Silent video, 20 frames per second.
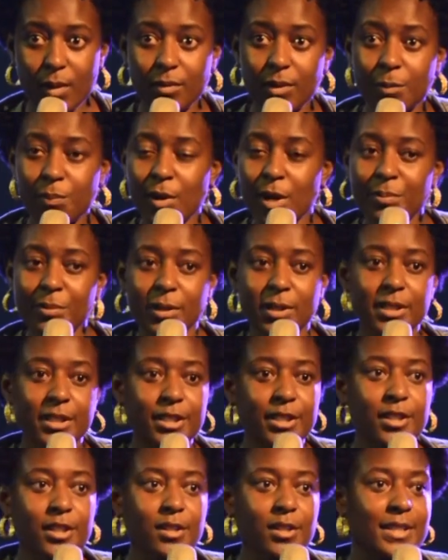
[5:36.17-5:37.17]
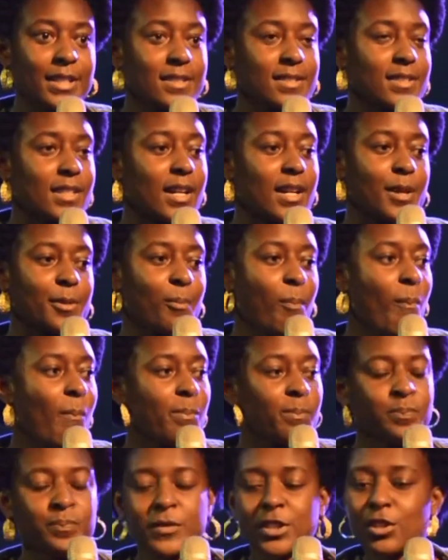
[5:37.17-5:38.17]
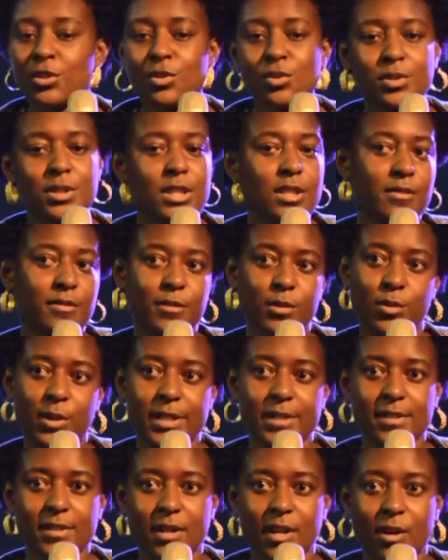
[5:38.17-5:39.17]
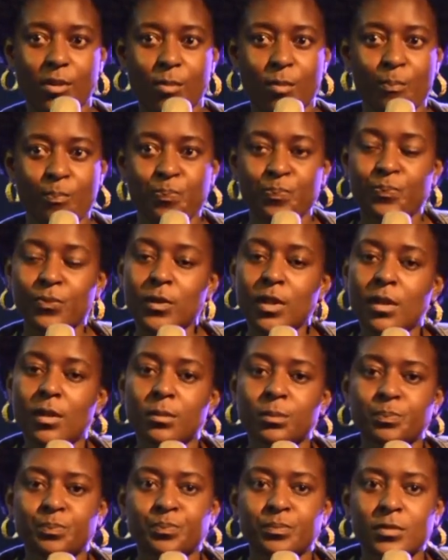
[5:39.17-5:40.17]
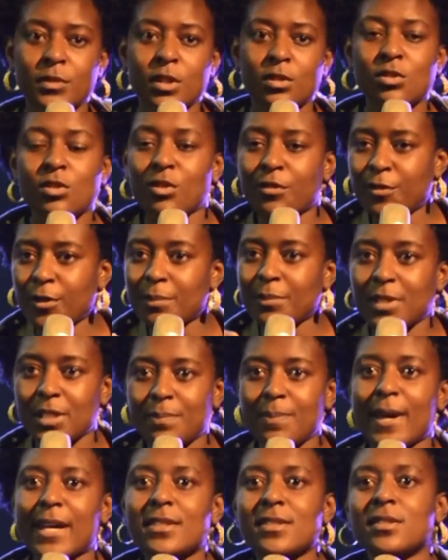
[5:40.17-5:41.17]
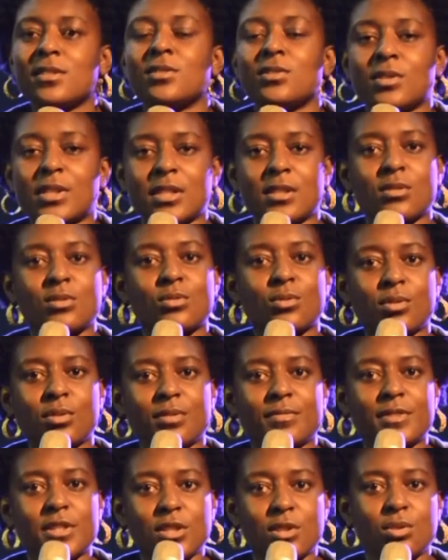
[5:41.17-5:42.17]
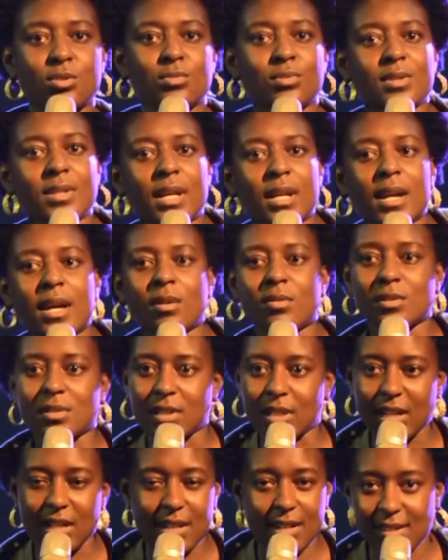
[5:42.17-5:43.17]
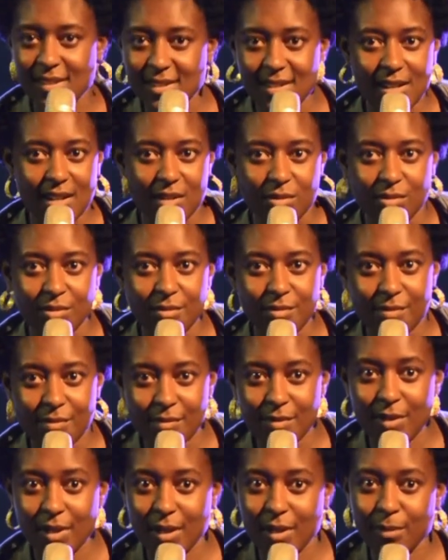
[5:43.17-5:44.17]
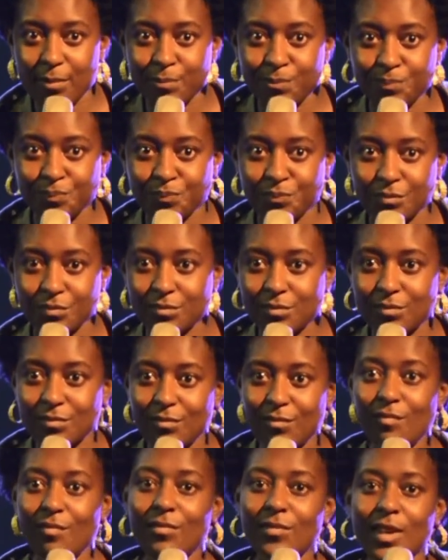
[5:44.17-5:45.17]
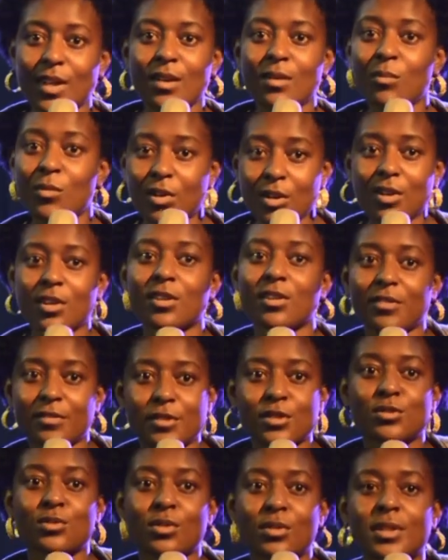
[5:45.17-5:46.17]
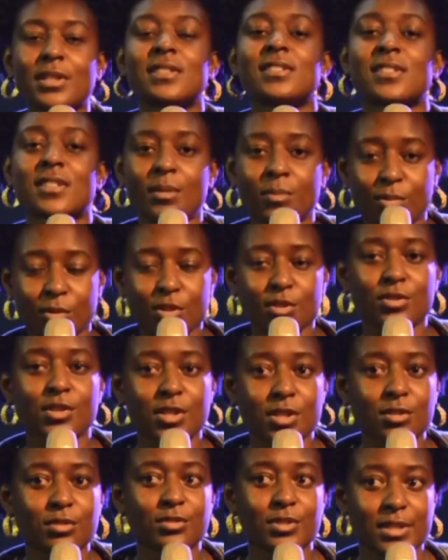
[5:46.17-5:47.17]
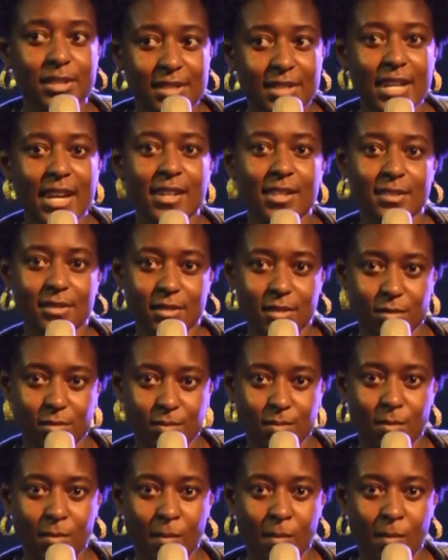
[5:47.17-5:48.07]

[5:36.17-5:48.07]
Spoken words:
The popular girl is a huge influencer now. So from this pattern, you can sort of deduce that I was the class clown, okay? Moral of the story is support your children's talents,